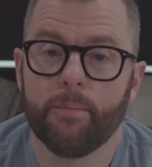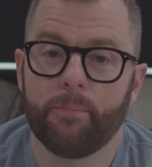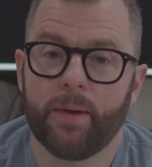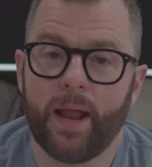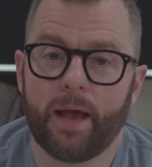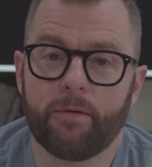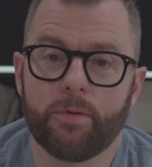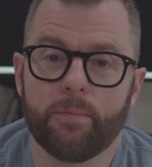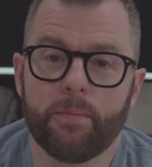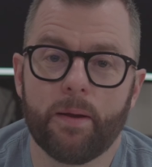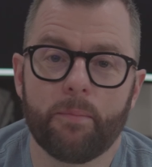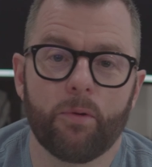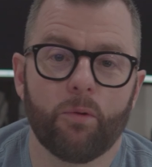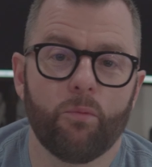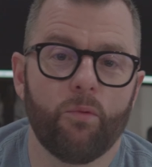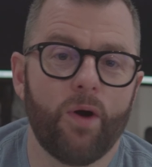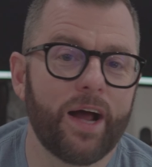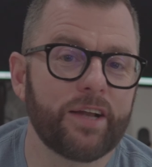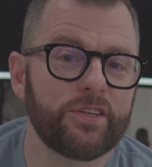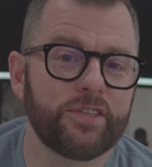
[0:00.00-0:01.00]
but I remember
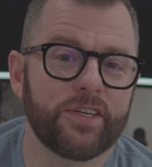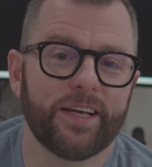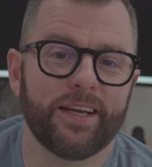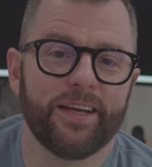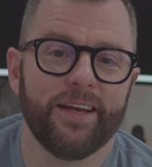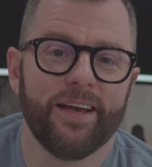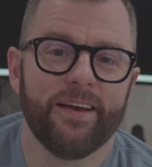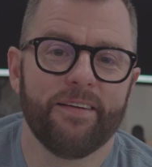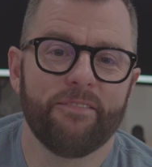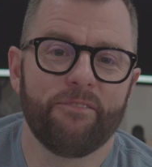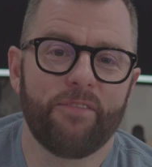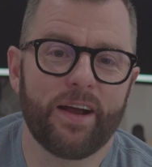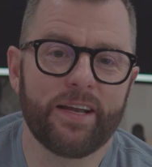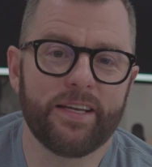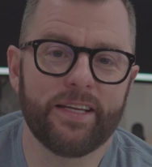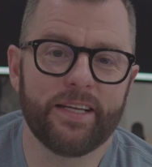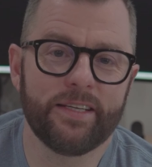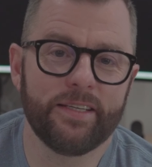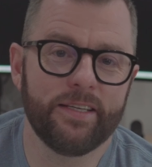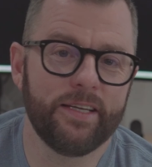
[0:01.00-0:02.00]
watching
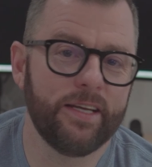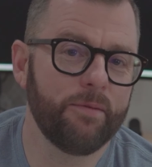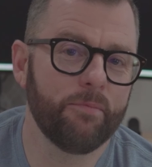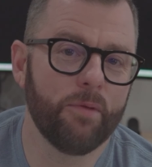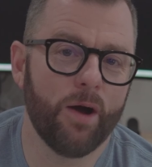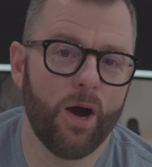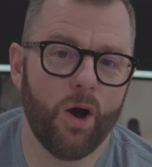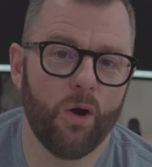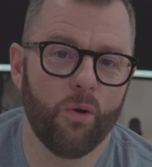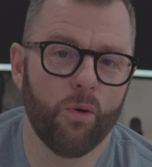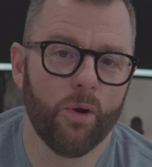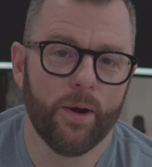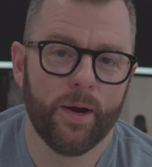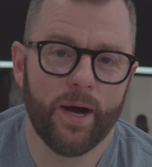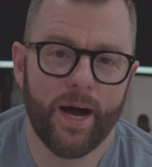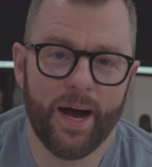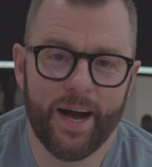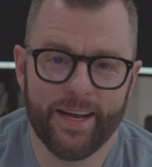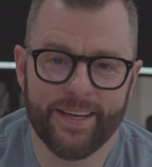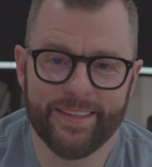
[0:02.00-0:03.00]
Finding Nemo
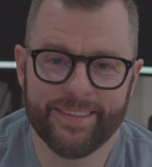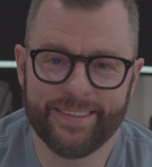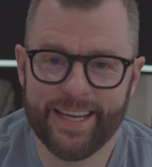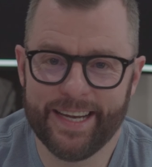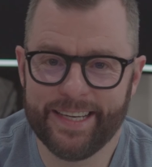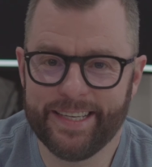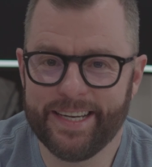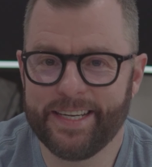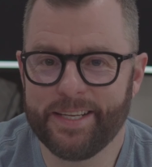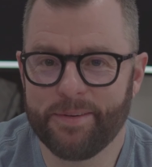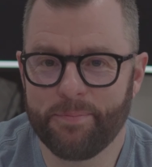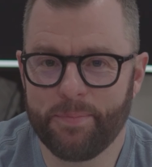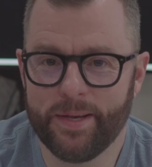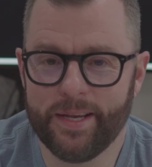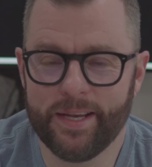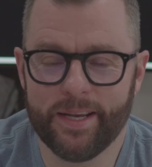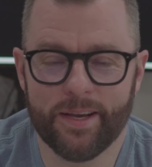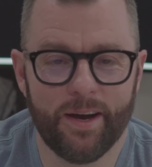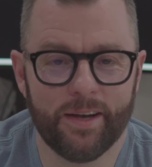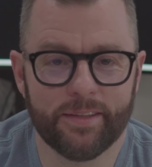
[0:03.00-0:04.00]
in
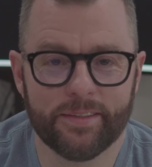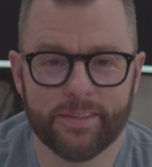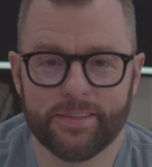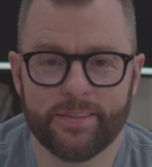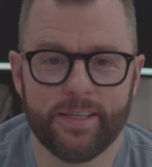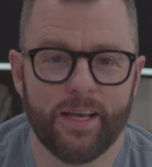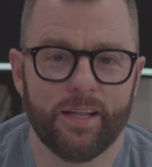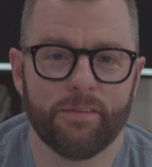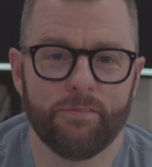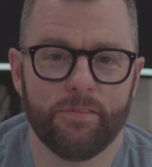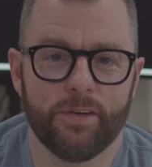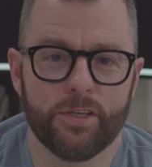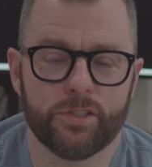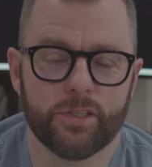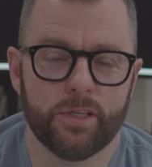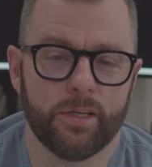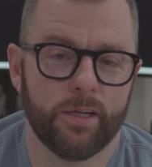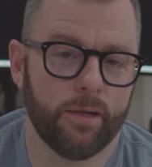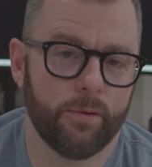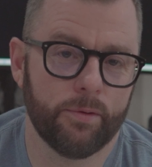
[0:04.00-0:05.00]
1080p on this
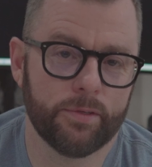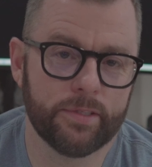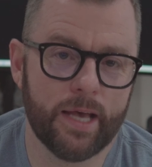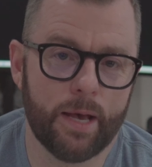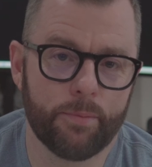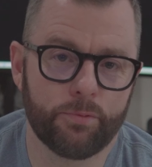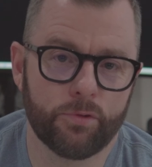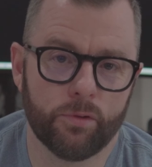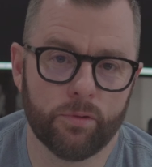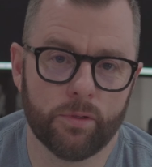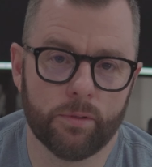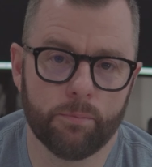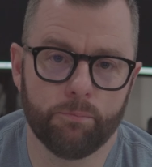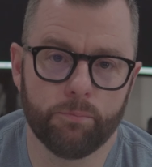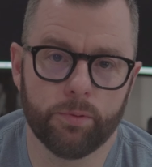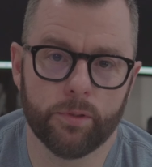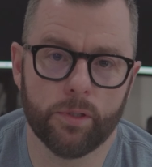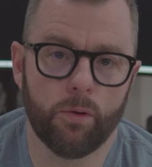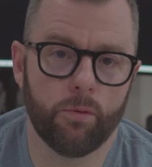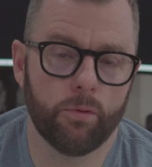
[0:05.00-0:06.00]
television, and I was absolutely
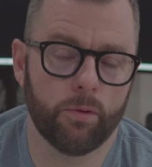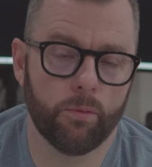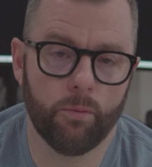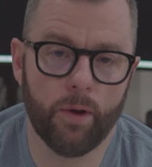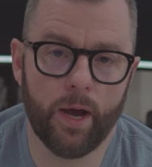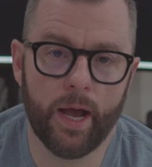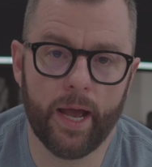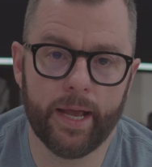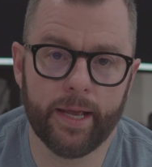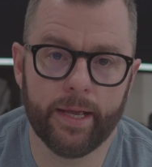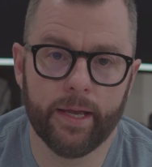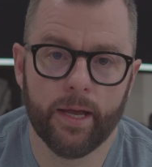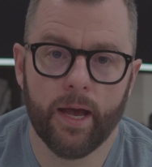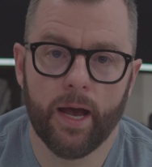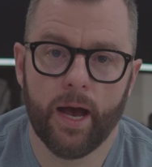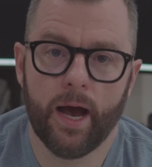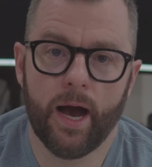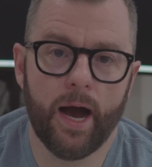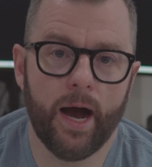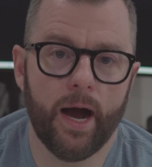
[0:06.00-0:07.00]
blown away,
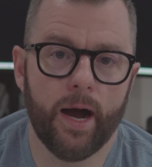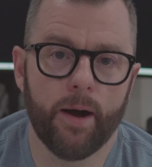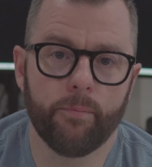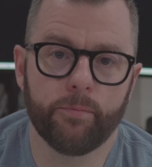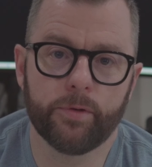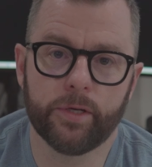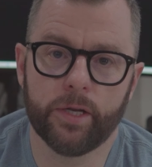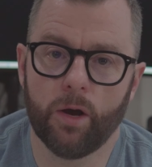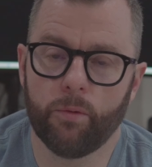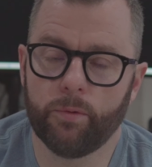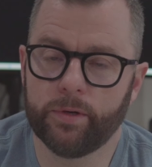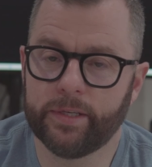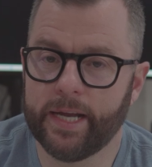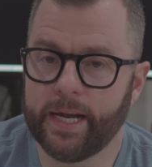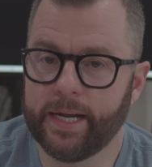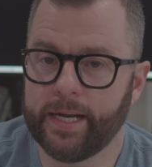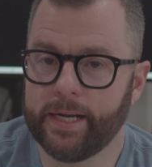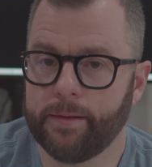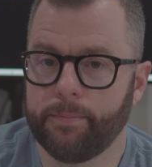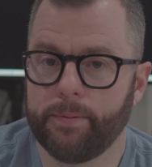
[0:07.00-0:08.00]
when
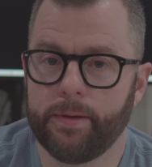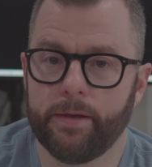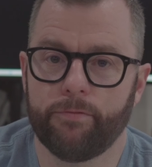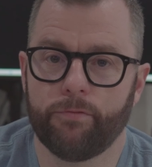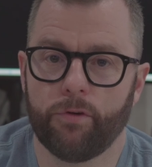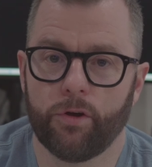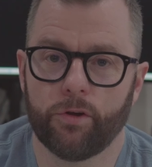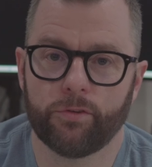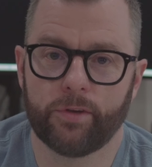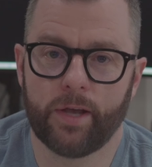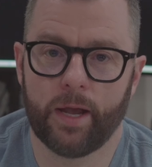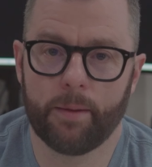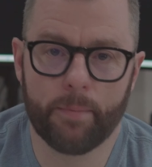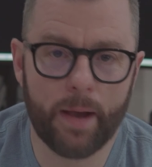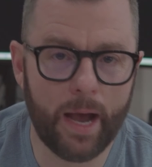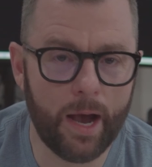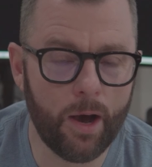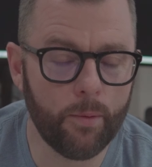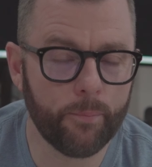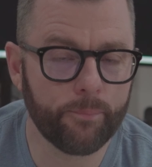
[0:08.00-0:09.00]
1080p first came
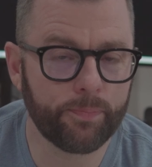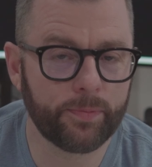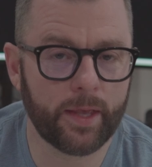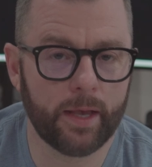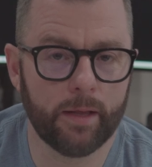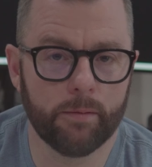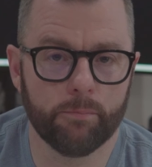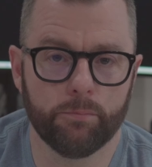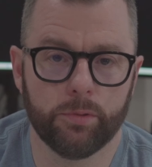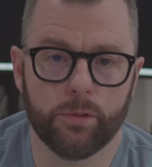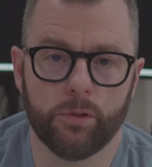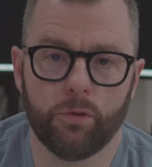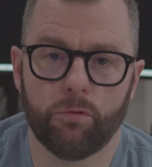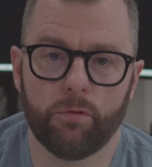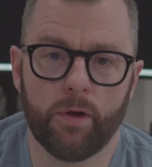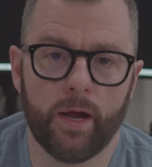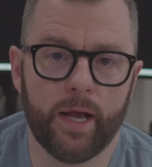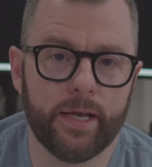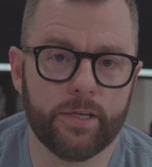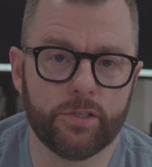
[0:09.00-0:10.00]
out, and
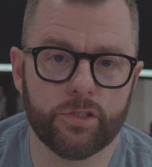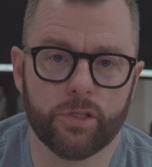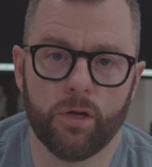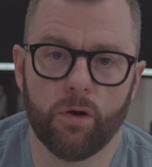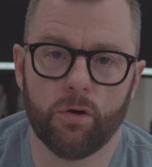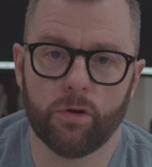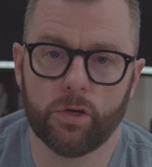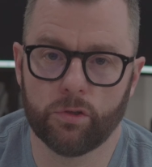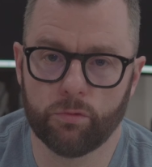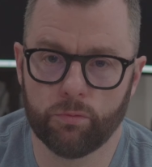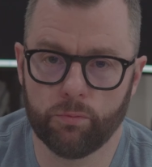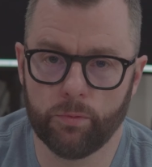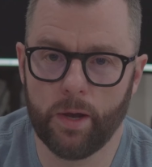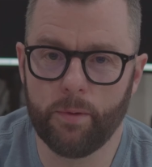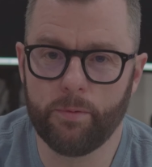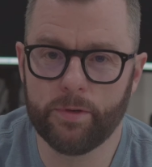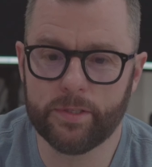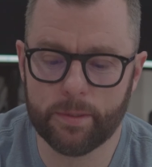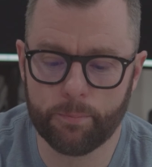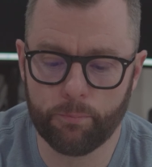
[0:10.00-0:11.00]
Blu-rays, because it
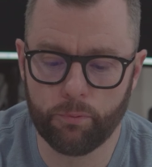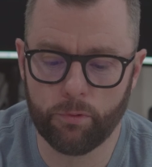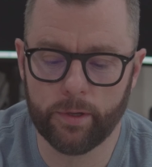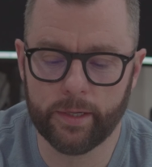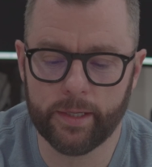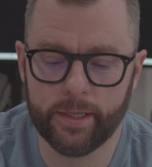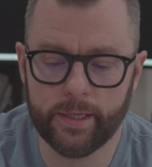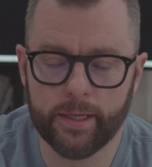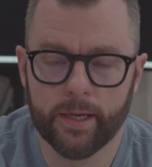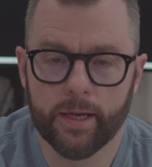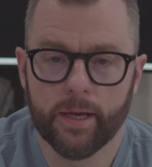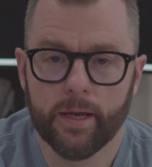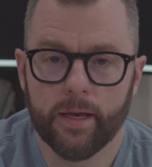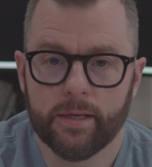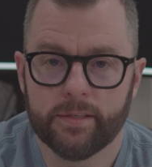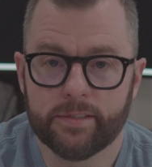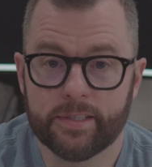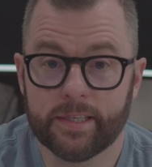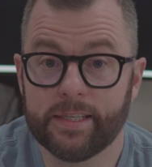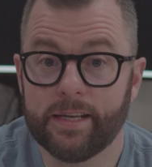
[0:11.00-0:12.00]
was a pretty
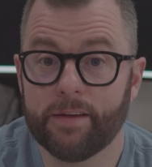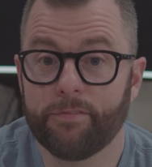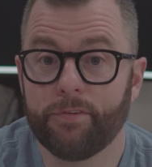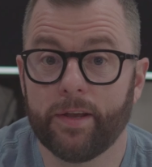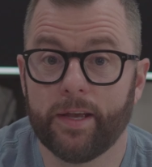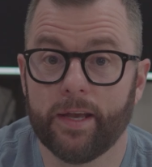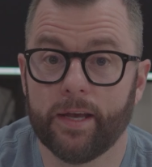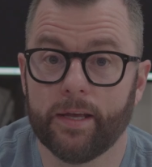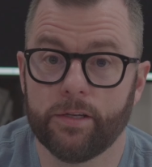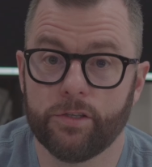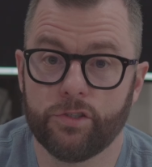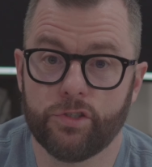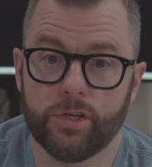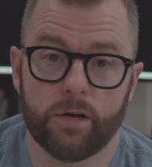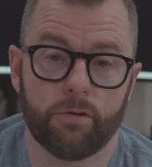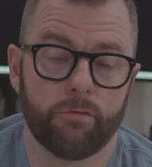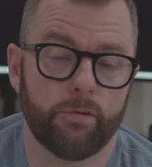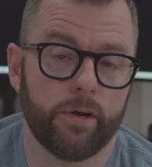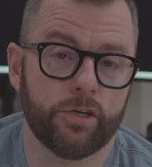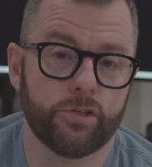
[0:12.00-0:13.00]
significant
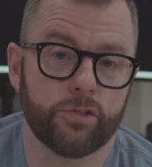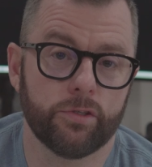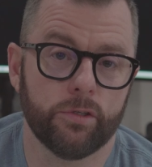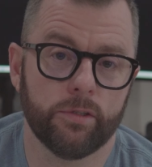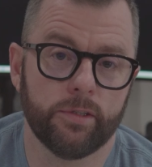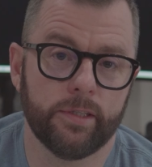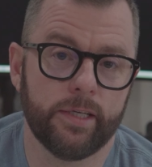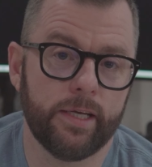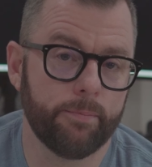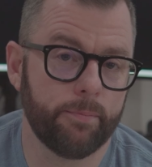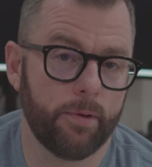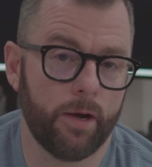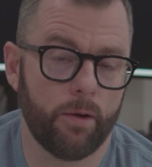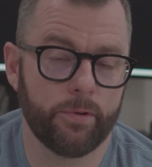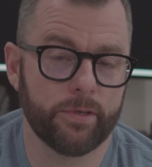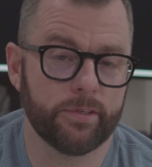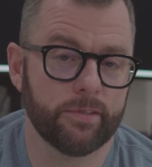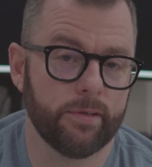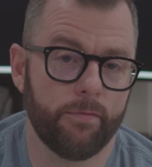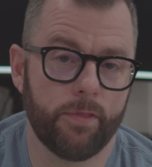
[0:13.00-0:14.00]
generational leap. I
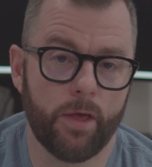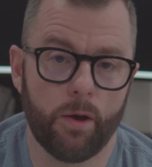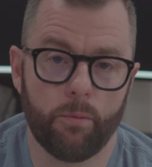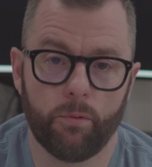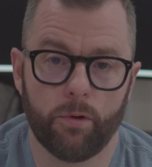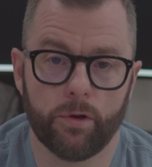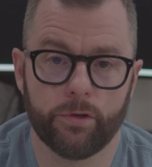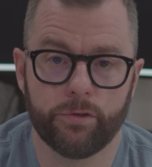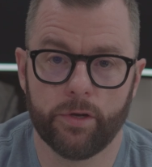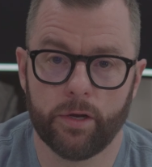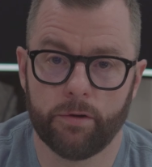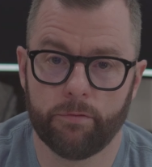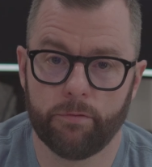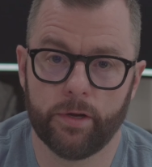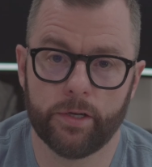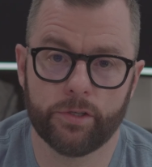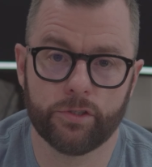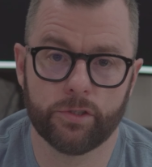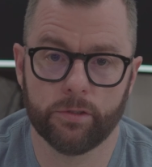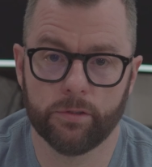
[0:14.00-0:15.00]
always love that word,
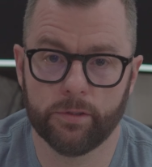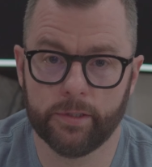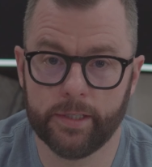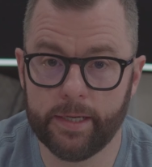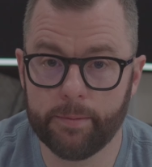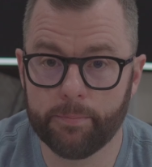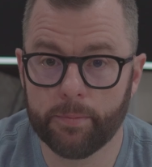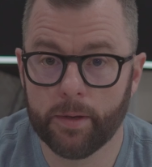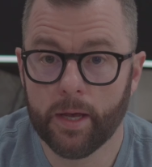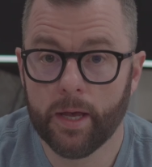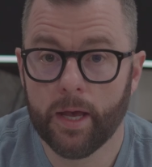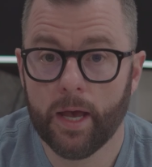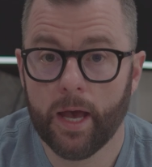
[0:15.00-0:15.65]
generational leap,